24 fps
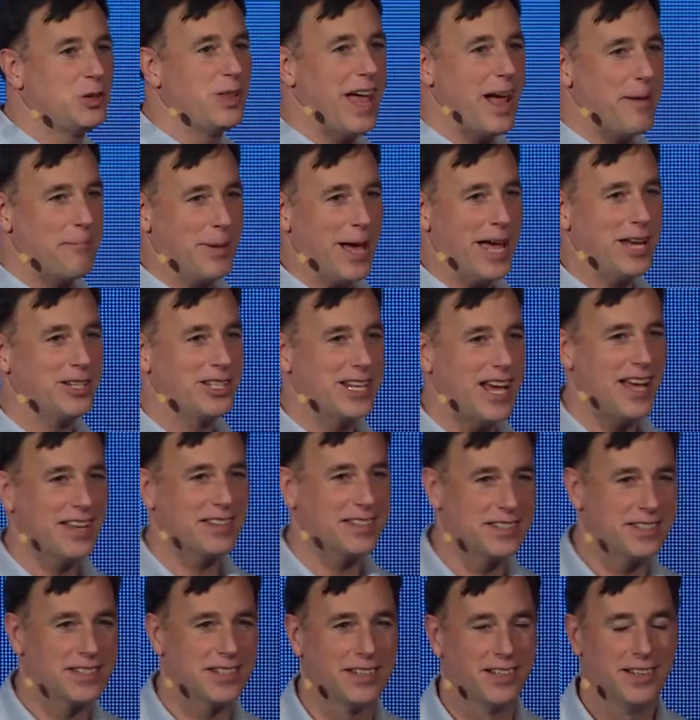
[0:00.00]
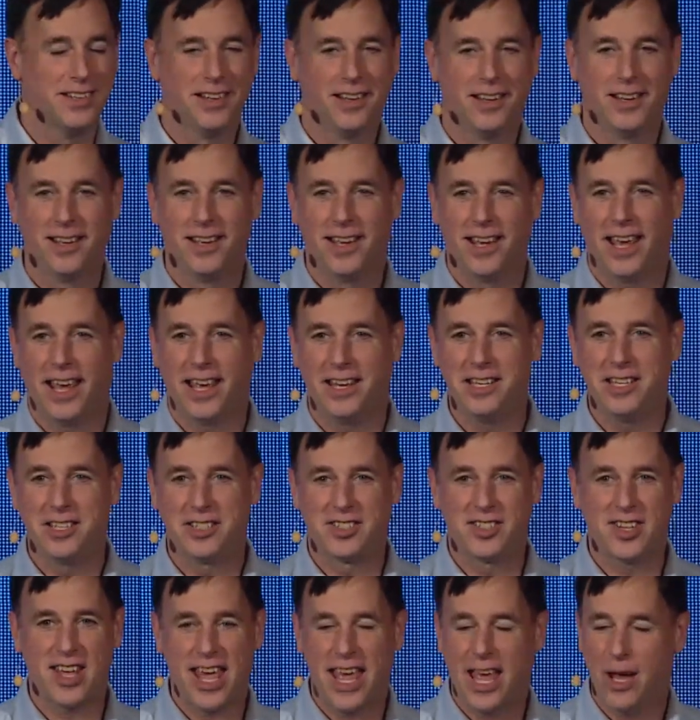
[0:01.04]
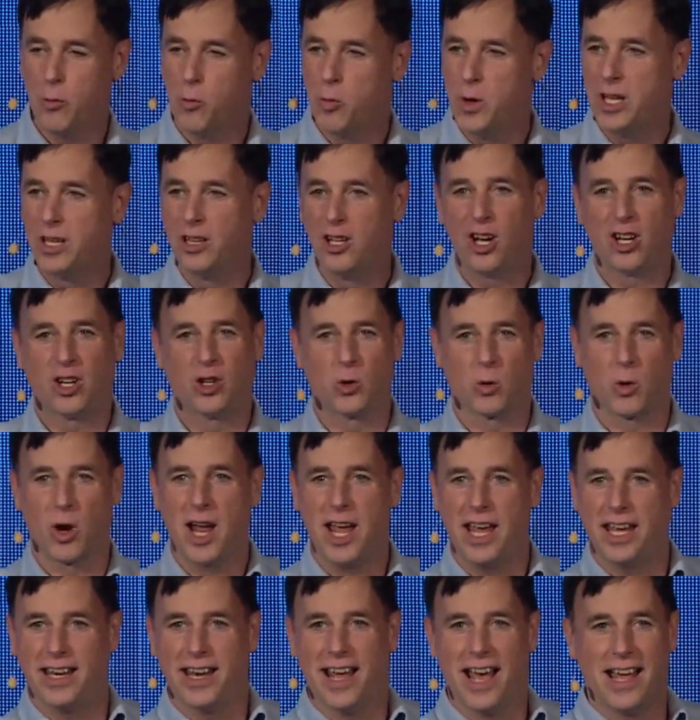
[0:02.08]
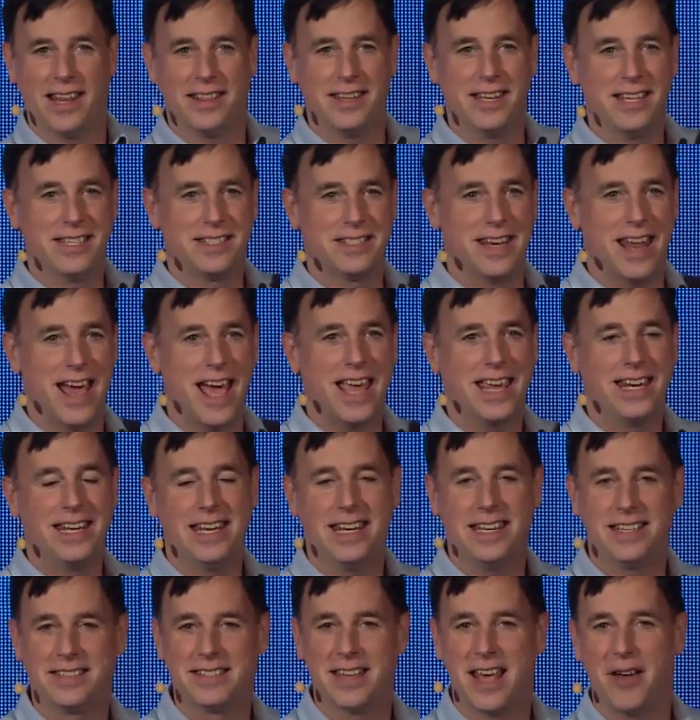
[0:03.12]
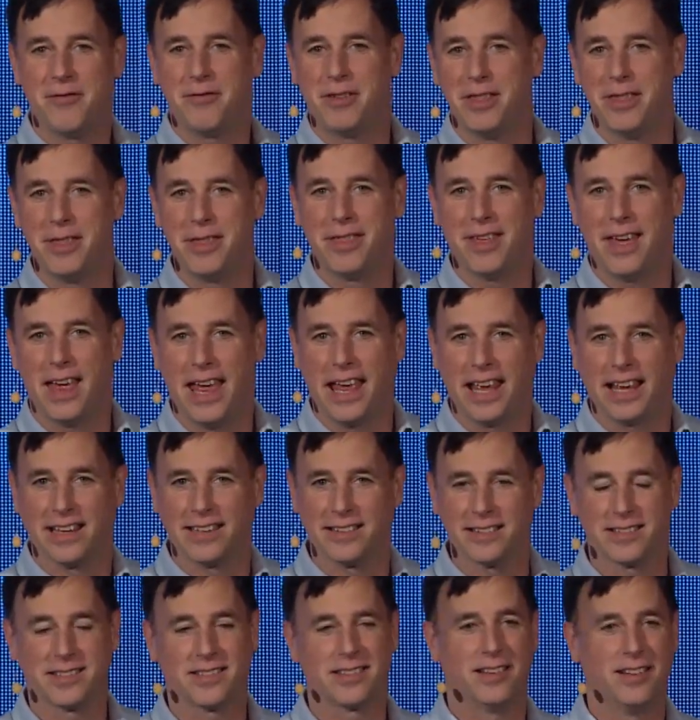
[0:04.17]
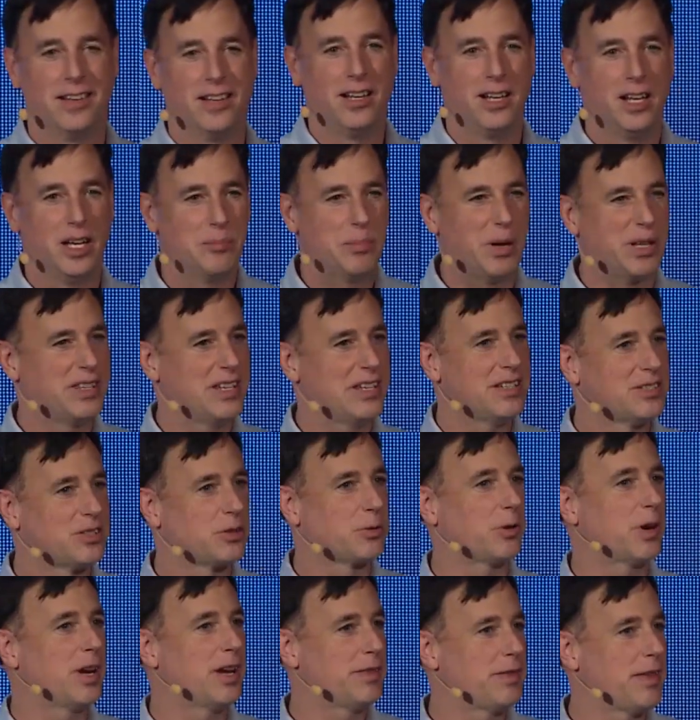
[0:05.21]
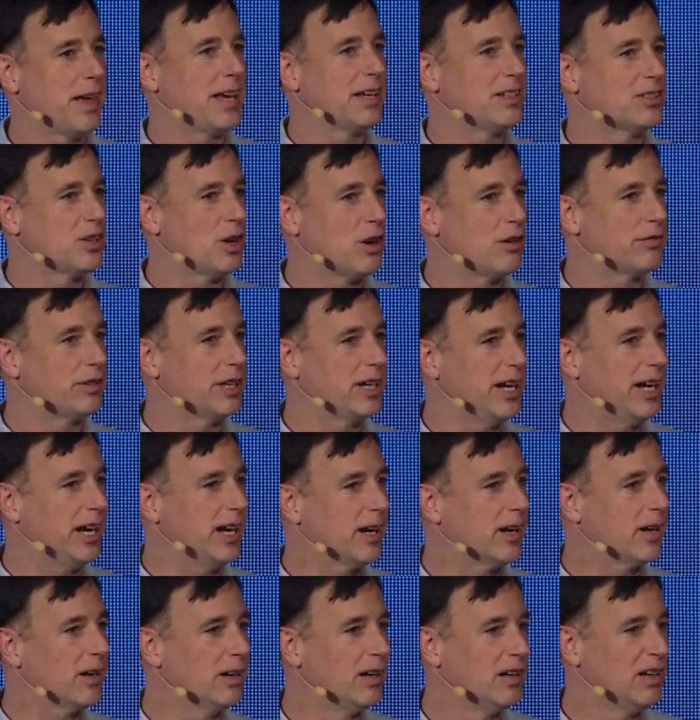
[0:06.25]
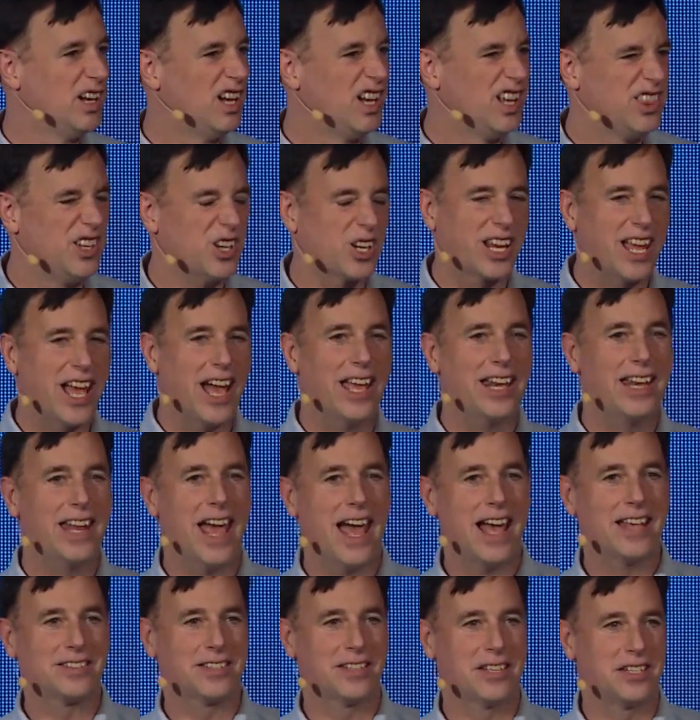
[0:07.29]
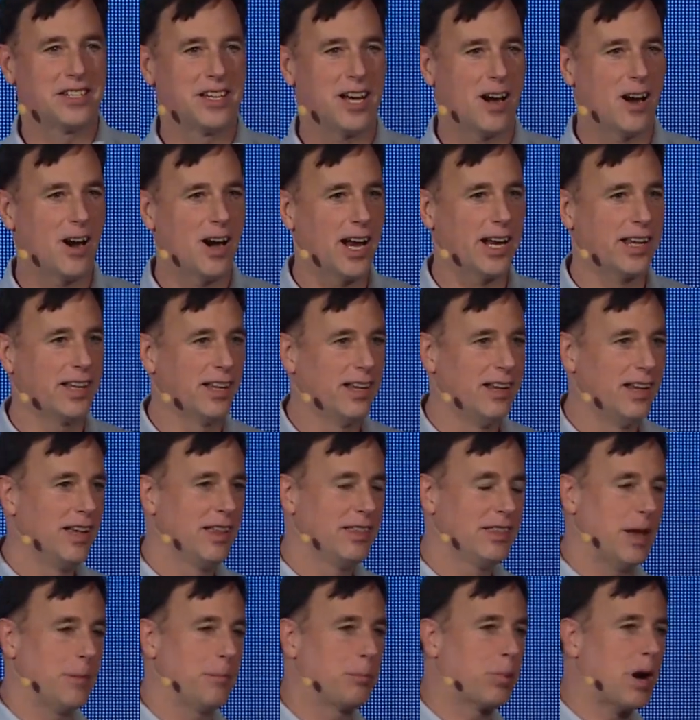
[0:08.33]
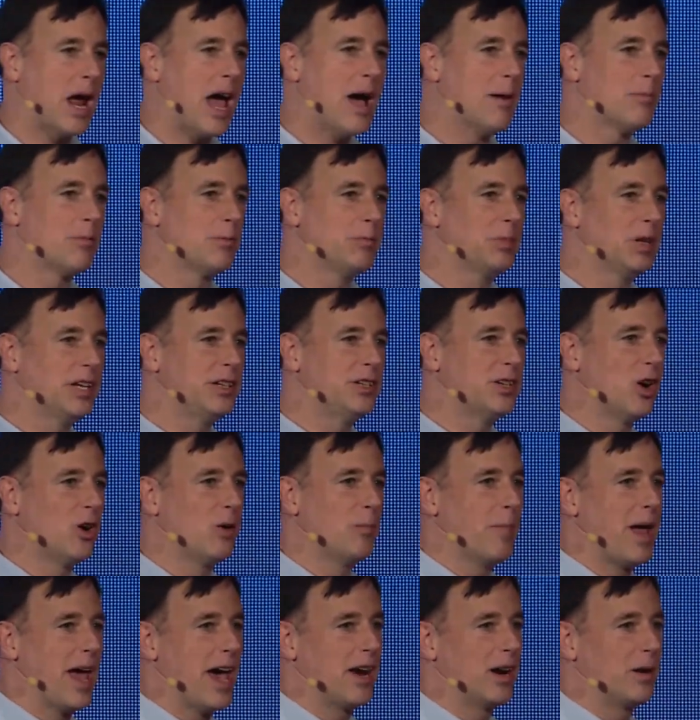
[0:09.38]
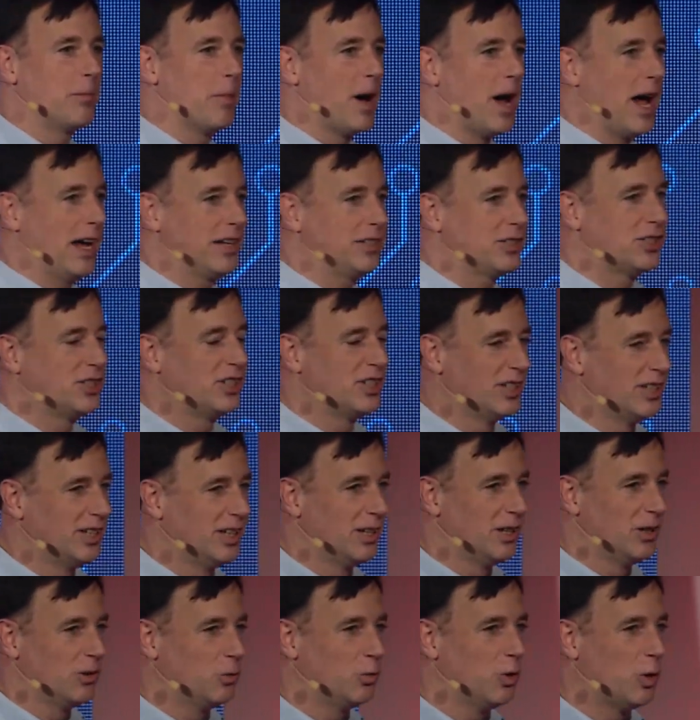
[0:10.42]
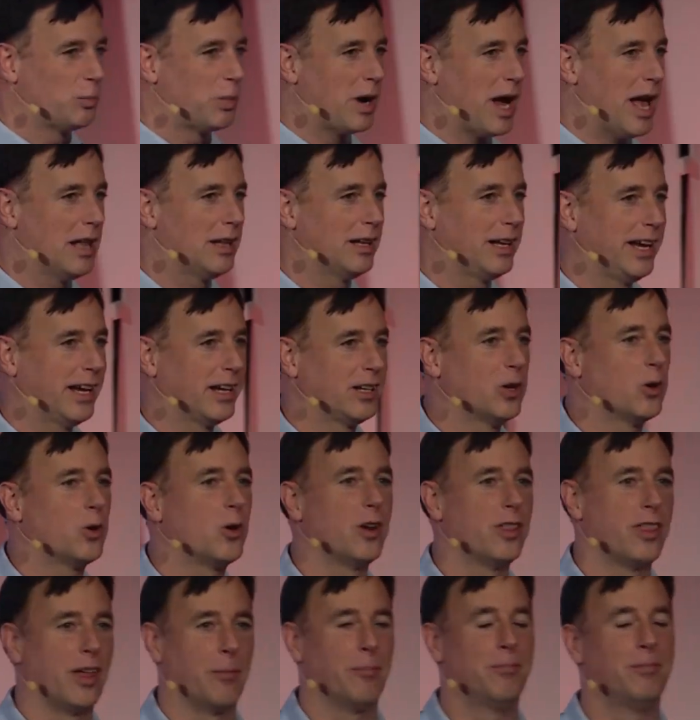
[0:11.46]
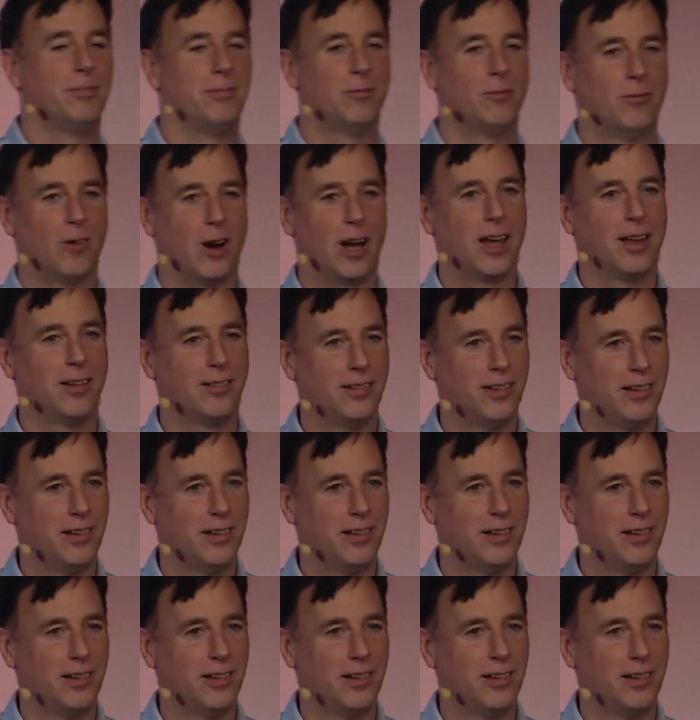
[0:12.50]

that pen test and you say, we look great on these 97 things, but these 3 things over here, they're kind of esoteric, they probably don't matter much, we'll probably ignore them, right?